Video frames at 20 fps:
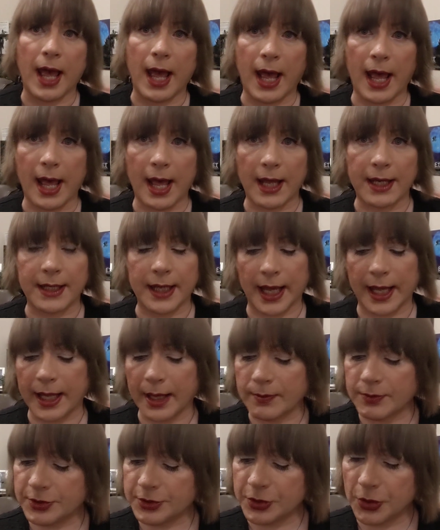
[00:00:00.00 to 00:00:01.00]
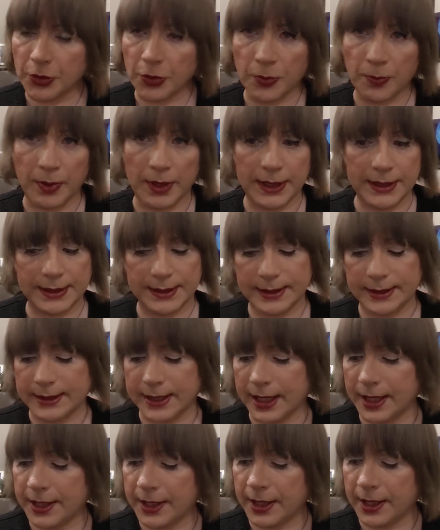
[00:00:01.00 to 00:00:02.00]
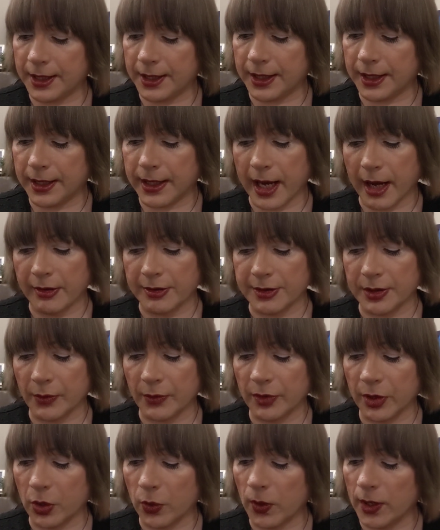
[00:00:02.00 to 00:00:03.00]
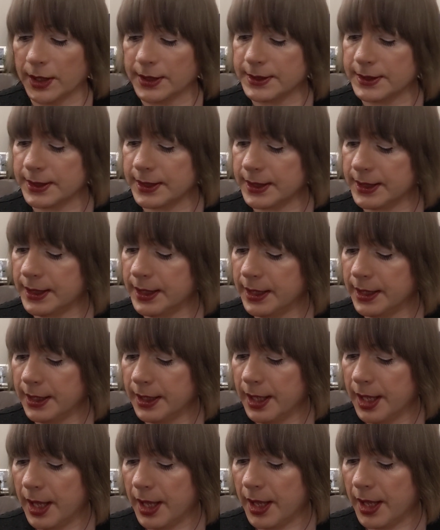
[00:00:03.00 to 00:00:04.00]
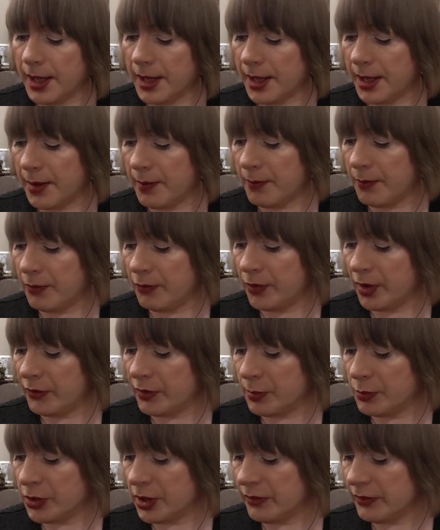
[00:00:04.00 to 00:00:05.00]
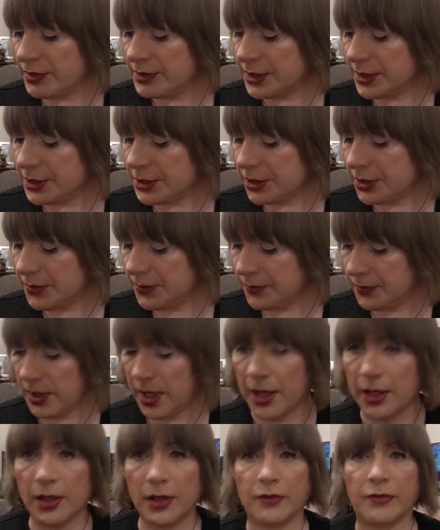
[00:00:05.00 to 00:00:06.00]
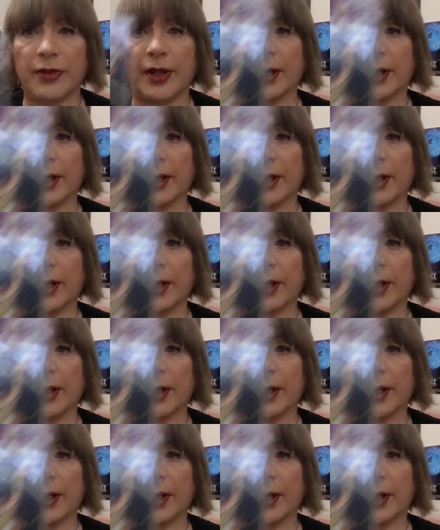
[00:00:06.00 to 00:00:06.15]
and I am so pleased to say that it carries on with the quality of the previous issue. I love